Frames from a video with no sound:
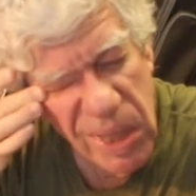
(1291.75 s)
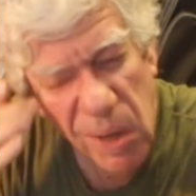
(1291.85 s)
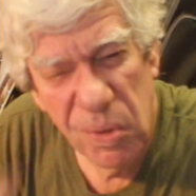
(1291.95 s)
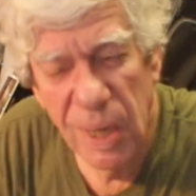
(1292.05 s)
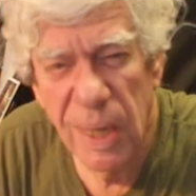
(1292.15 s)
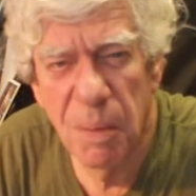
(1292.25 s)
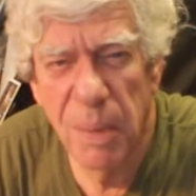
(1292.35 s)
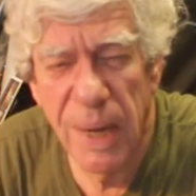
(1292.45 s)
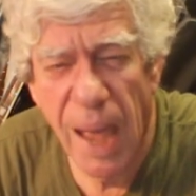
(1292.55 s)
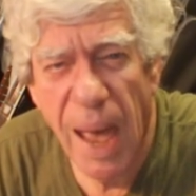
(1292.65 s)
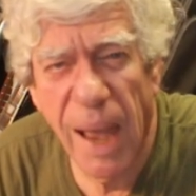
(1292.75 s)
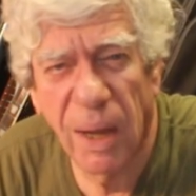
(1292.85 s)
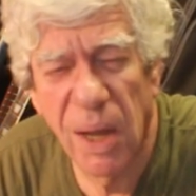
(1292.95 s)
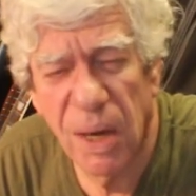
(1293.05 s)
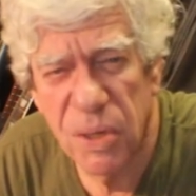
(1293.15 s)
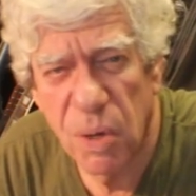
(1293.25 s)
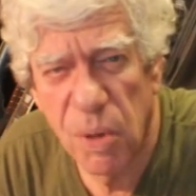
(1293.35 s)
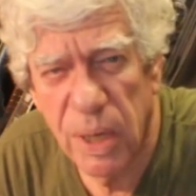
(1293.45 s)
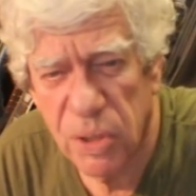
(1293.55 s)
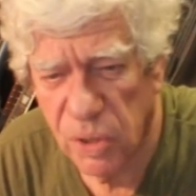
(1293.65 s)
those little bitty icons on
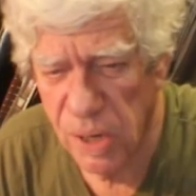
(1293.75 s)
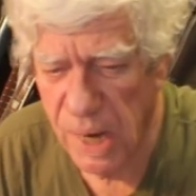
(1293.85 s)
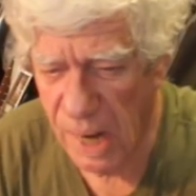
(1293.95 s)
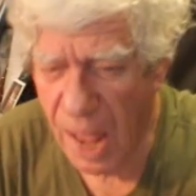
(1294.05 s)
that screen.